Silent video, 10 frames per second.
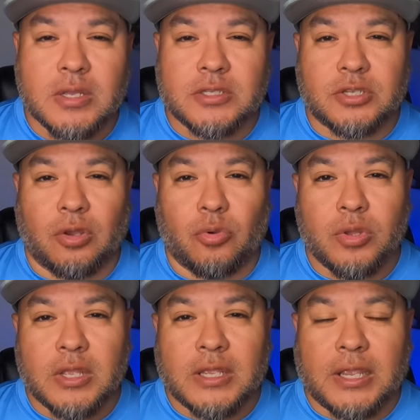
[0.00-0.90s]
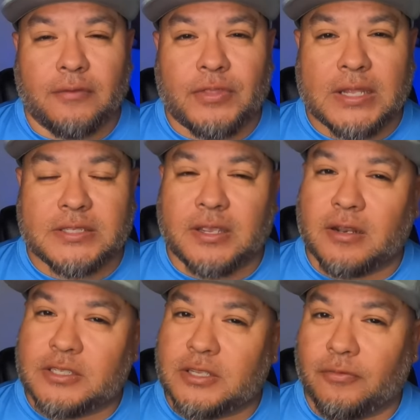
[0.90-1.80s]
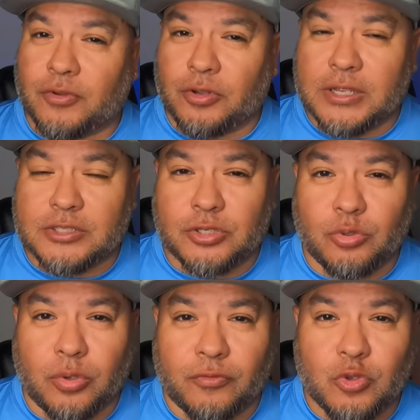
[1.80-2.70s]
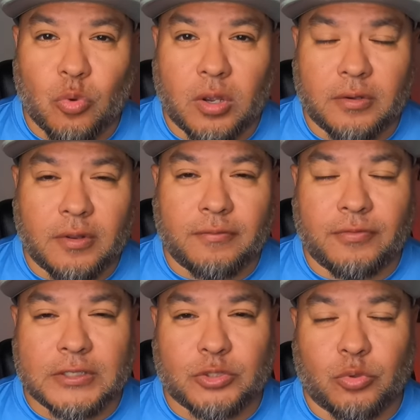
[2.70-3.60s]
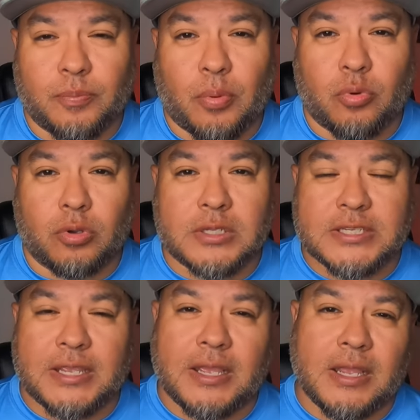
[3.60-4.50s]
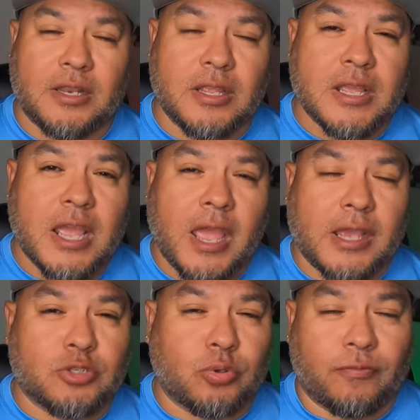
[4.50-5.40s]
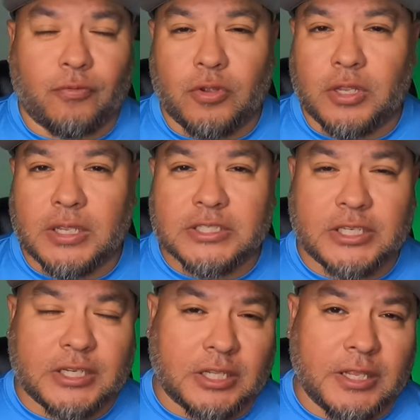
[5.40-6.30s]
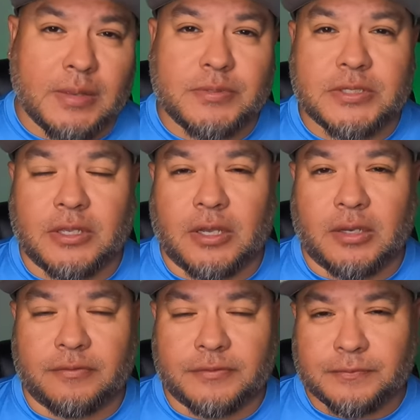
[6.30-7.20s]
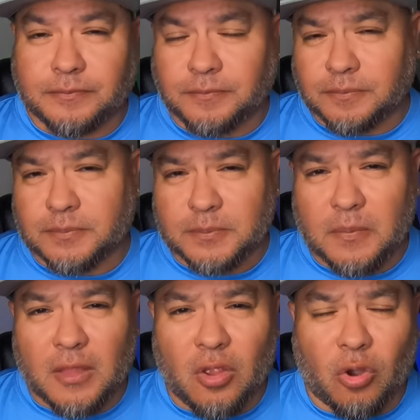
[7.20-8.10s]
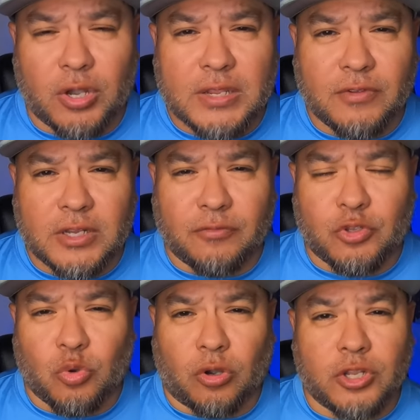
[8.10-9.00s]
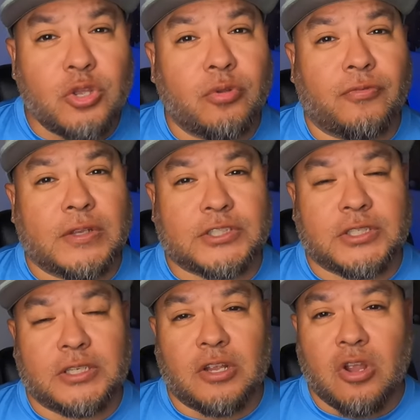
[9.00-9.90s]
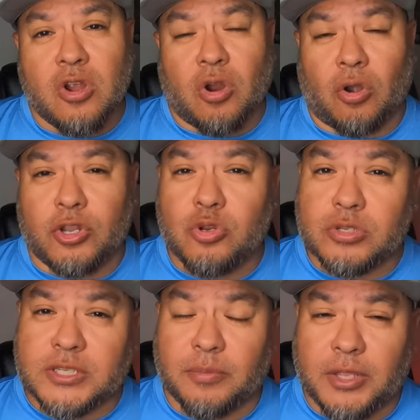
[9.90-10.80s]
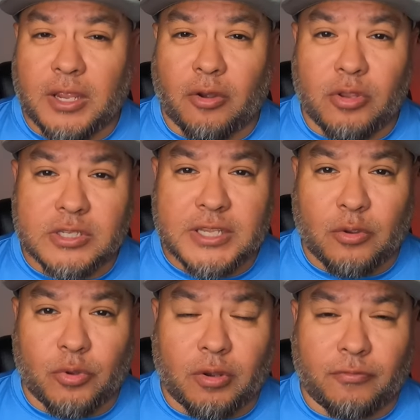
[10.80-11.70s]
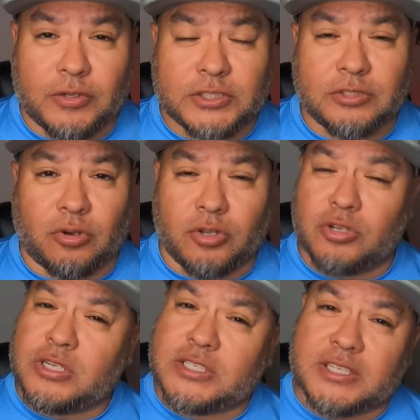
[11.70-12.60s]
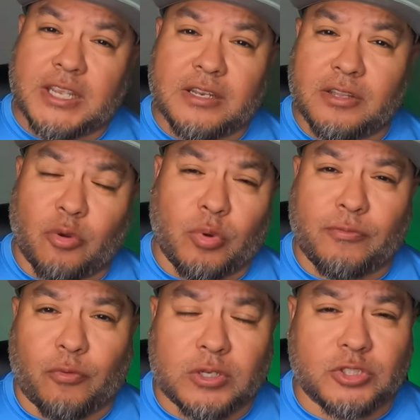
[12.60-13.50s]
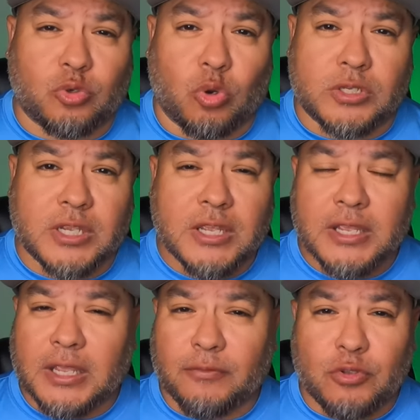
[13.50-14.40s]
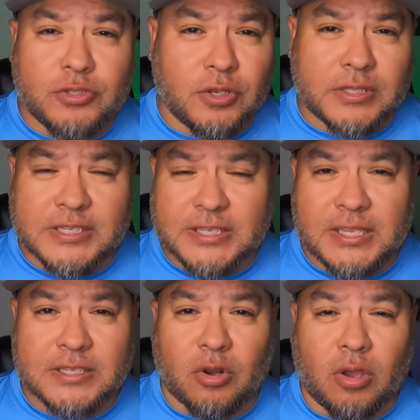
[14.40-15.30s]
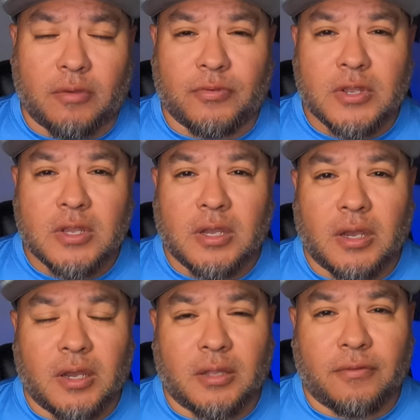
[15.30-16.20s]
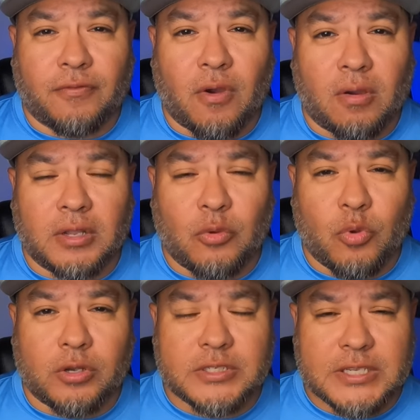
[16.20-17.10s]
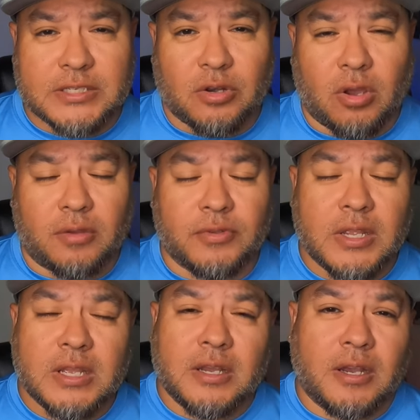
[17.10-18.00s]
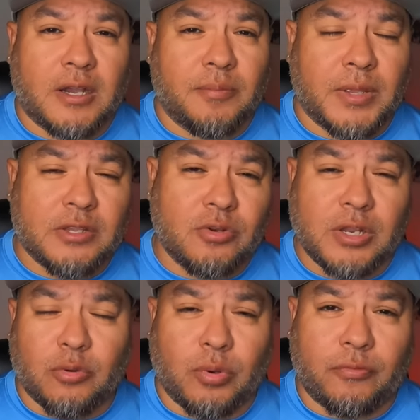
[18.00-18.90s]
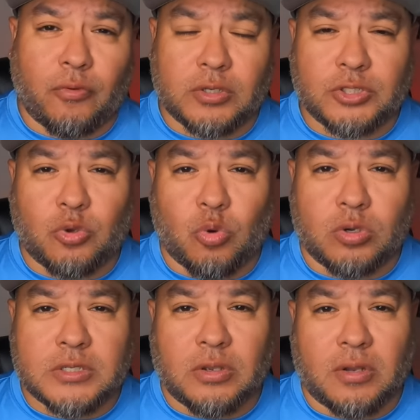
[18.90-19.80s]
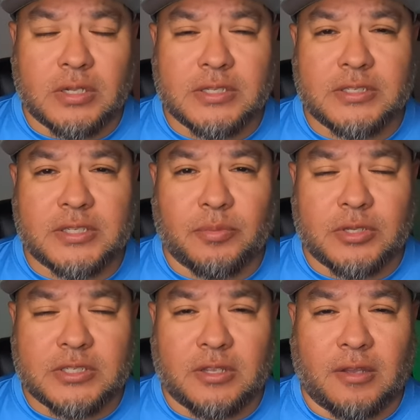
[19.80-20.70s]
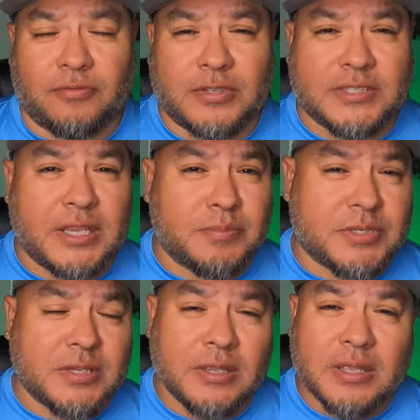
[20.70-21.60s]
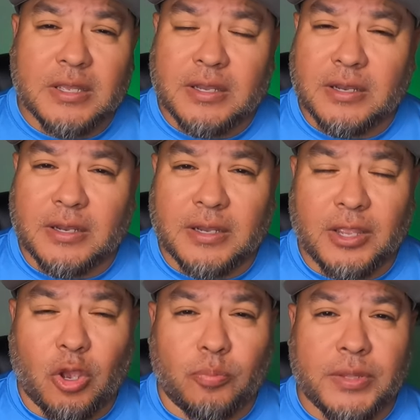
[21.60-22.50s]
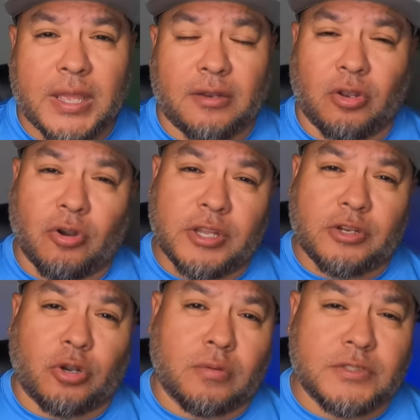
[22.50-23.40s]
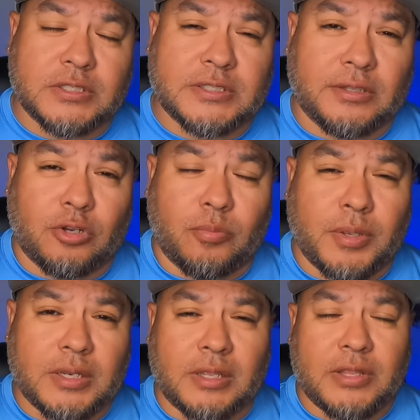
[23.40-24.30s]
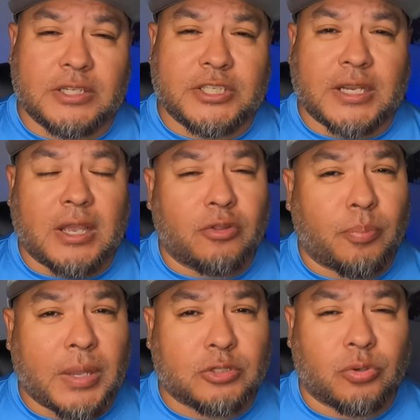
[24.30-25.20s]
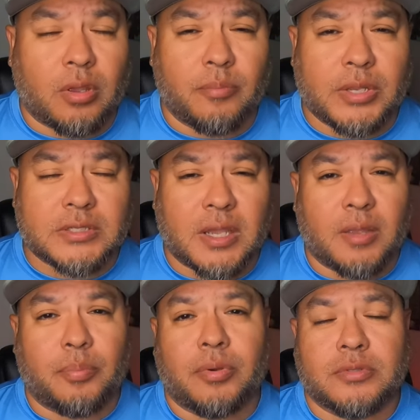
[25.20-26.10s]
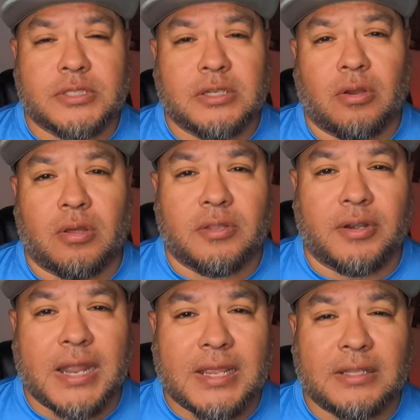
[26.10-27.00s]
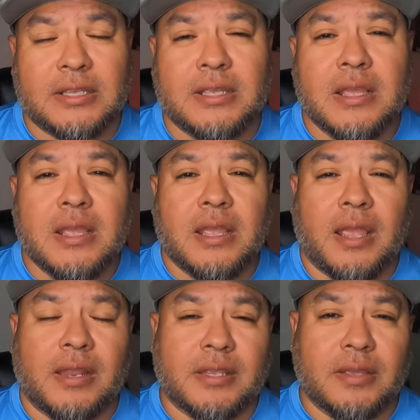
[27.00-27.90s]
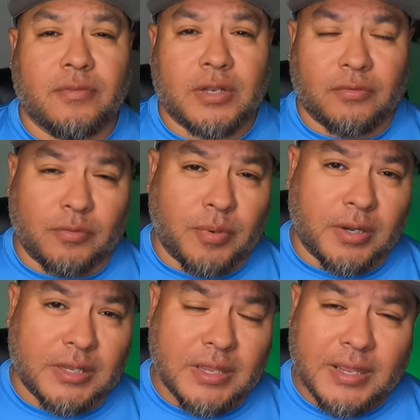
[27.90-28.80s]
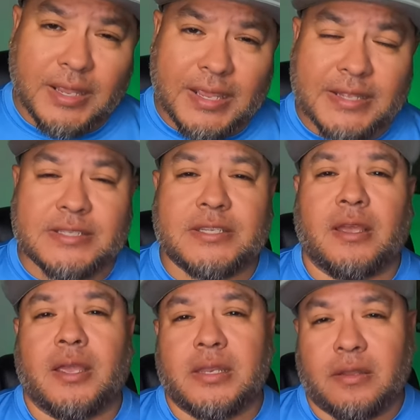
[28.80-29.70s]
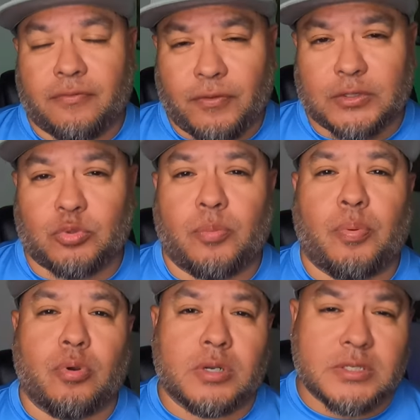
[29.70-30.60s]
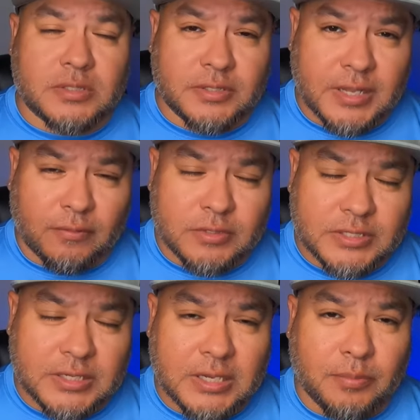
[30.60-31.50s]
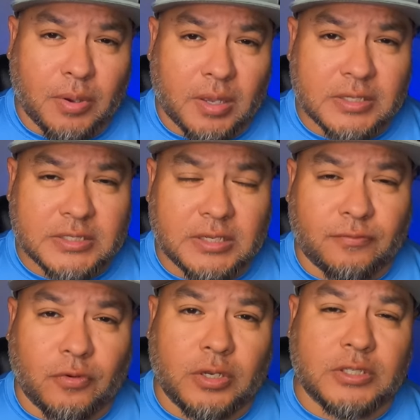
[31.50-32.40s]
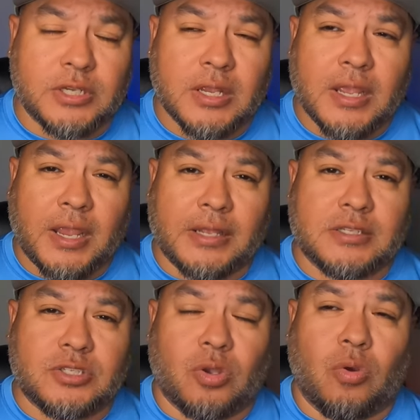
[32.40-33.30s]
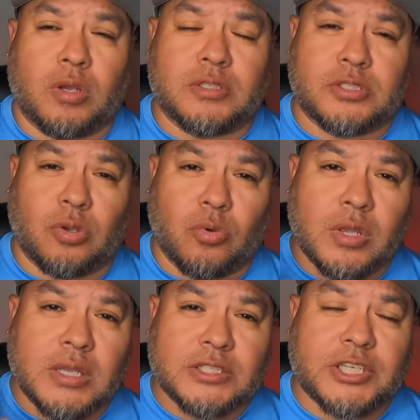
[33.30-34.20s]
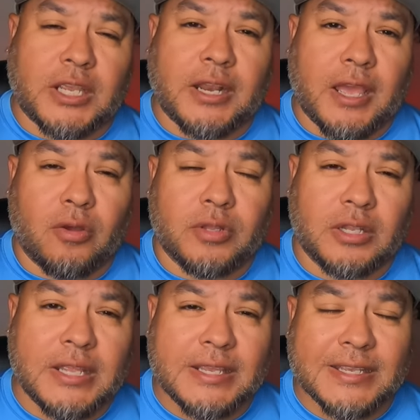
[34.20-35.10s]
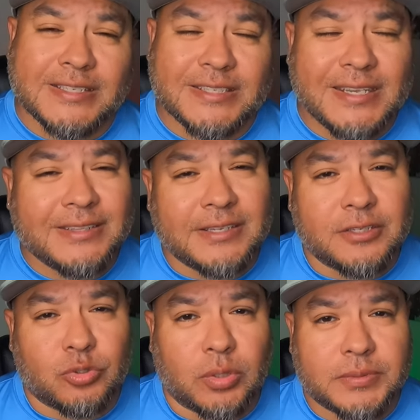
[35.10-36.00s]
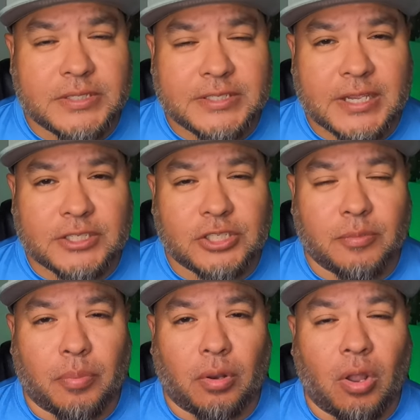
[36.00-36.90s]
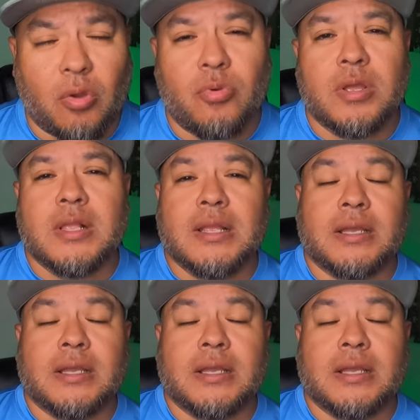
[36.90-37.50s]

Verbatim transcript: So if that's the kind of stuff you're into, if you want fishing reports and extra footage and clips of or even if you are new to fishing or new to some of the areas that we are fishing or you just need a refreshing course if you took the season off uh, the fall winter season off um, and you need a refresher course on some of the stuff and tips uh, help that learning curve just a little bit. And then check out the Patreon because I am posting on there daily and giving everybody insight, fishing reports, never seen, behind the scene footage, and so on. So check it out. Link is in the description section below.